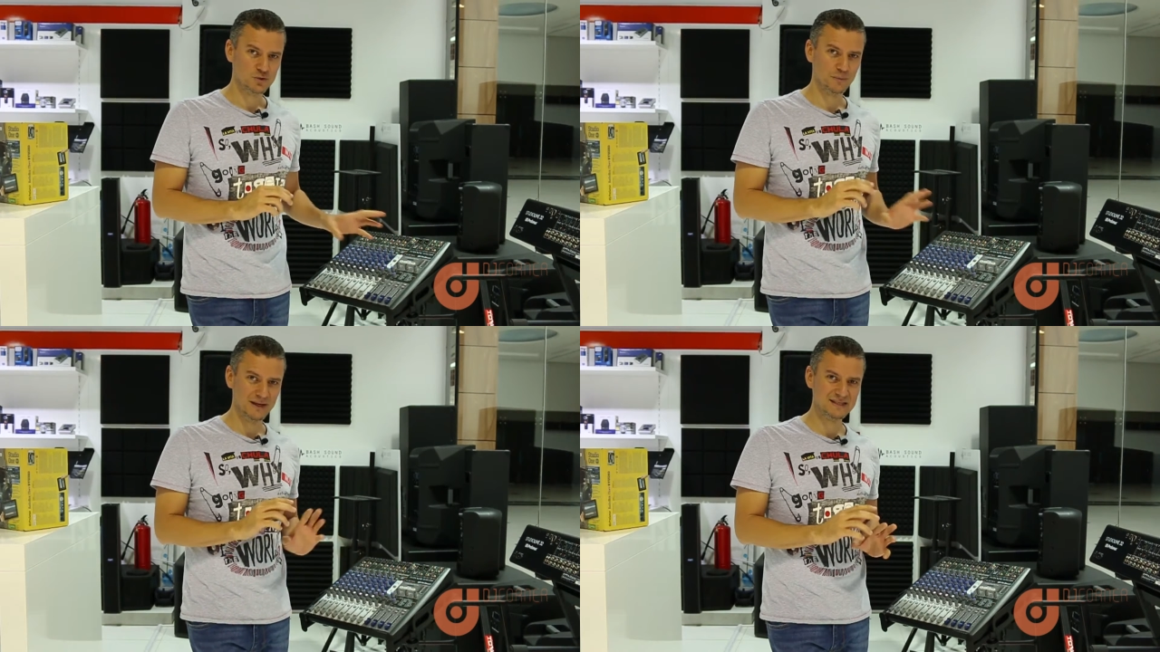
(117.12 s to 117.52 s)

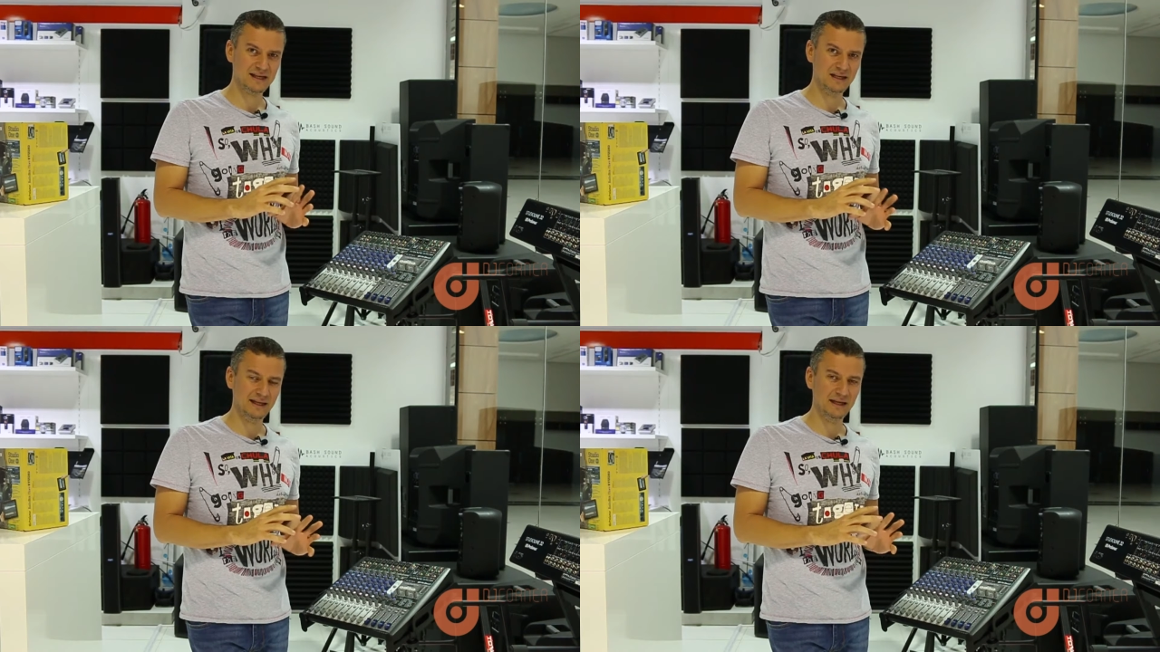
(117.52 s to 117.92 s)
So
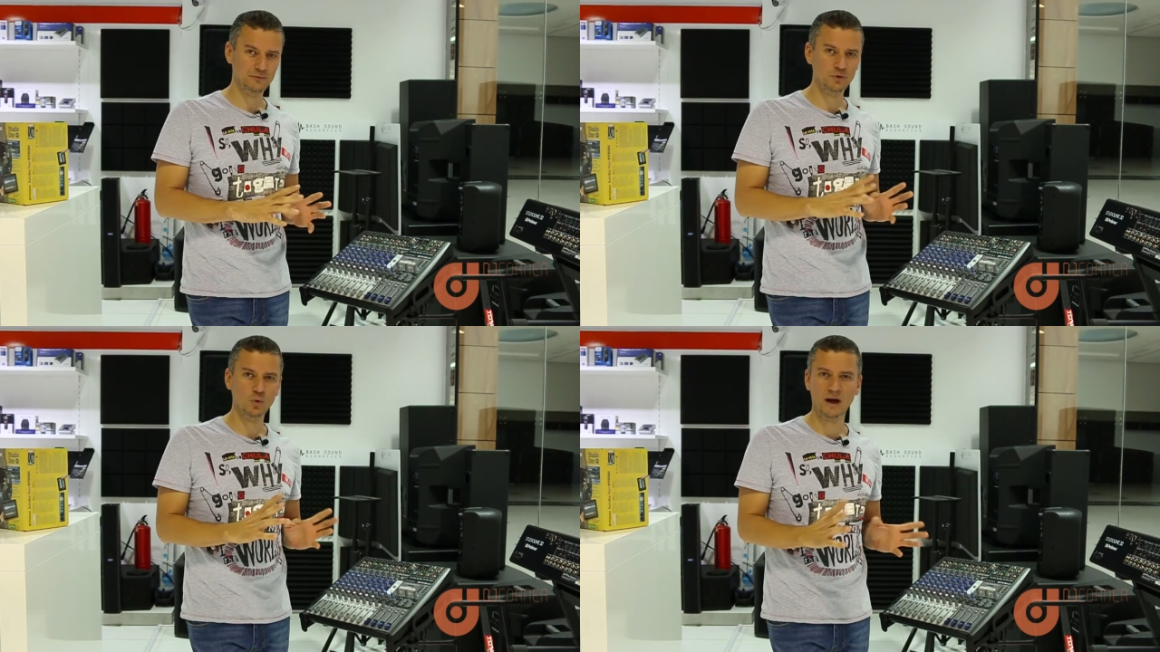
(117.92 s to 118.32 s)
basically,
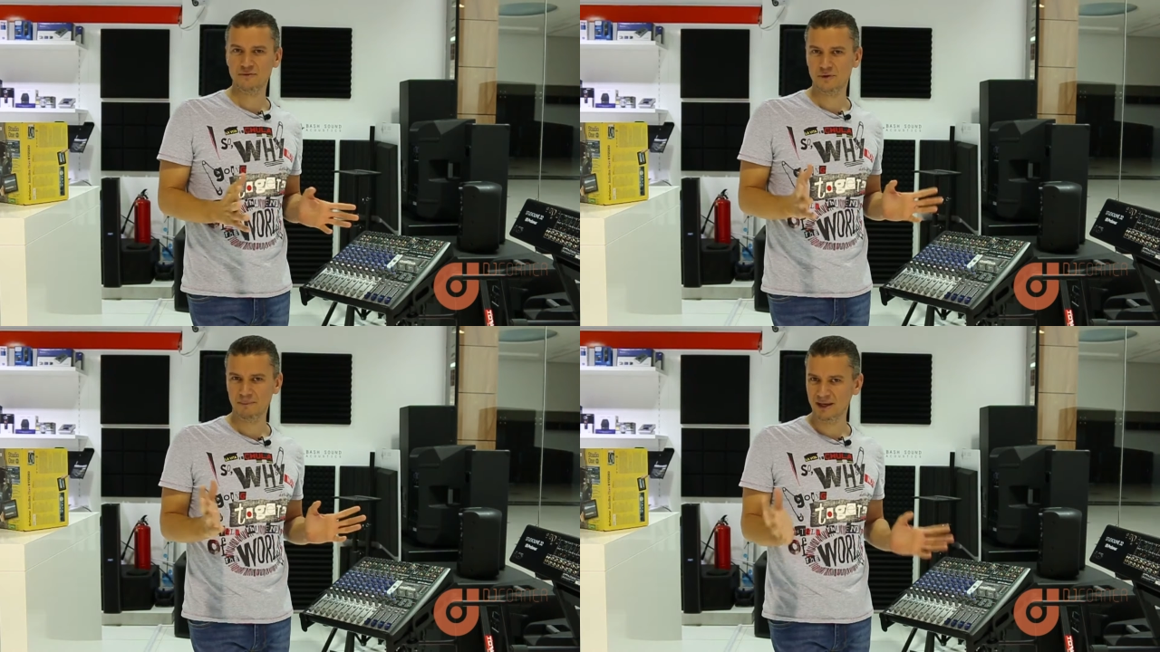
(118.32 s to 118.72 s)
if you
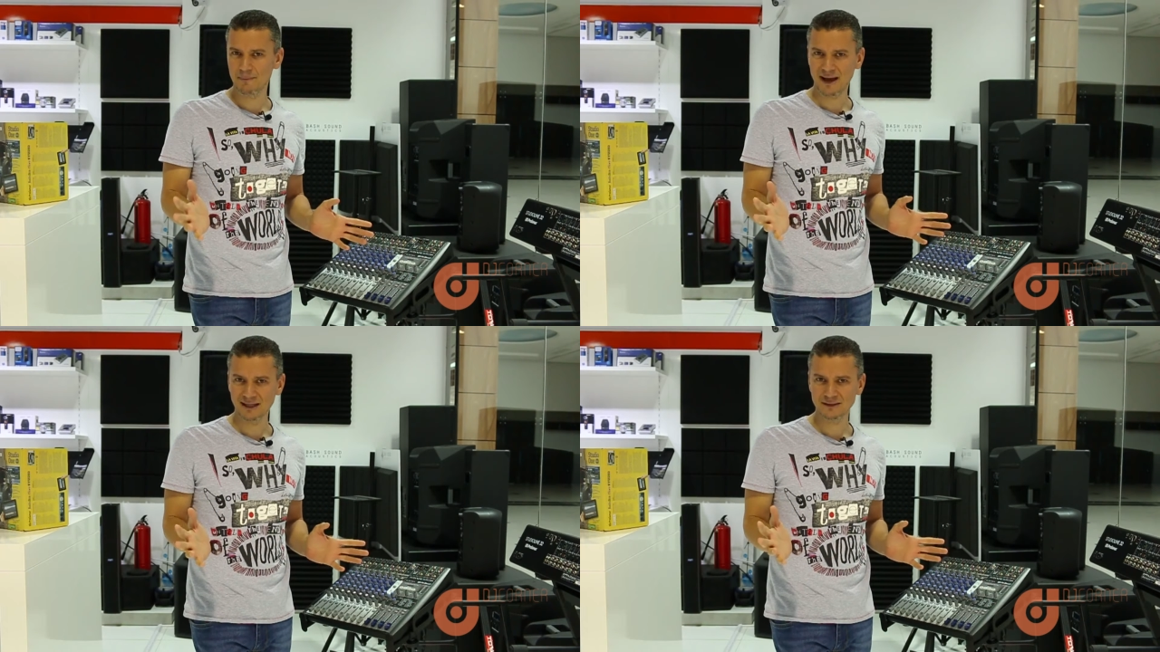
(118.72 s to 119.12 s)
have a
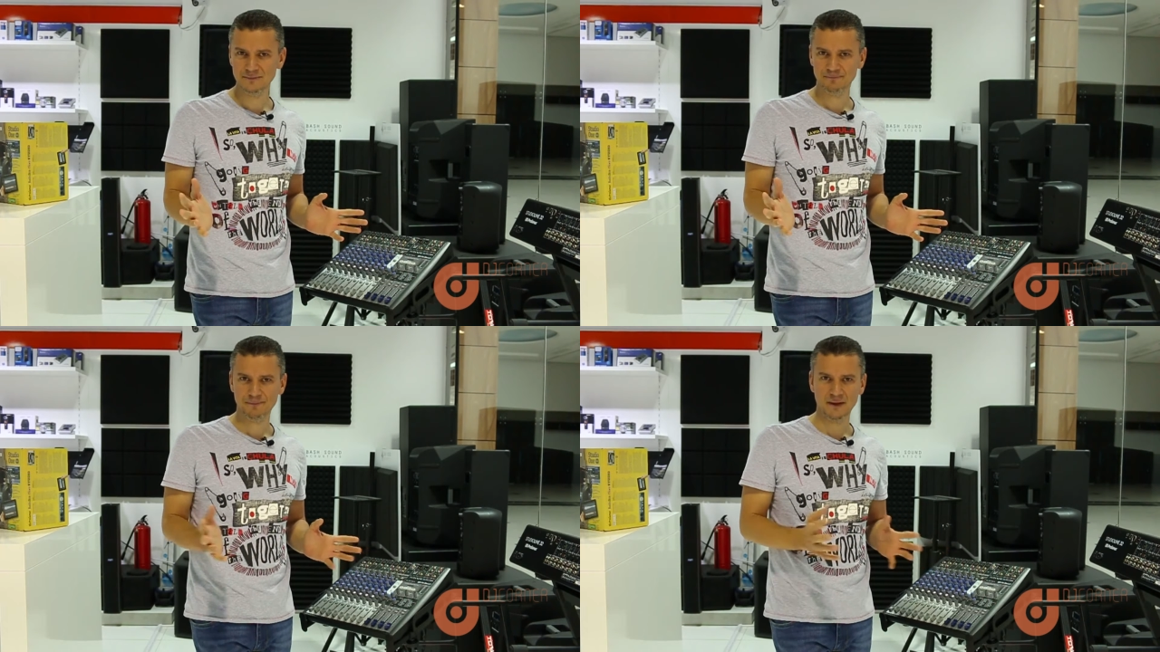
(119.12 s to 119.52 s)
mini band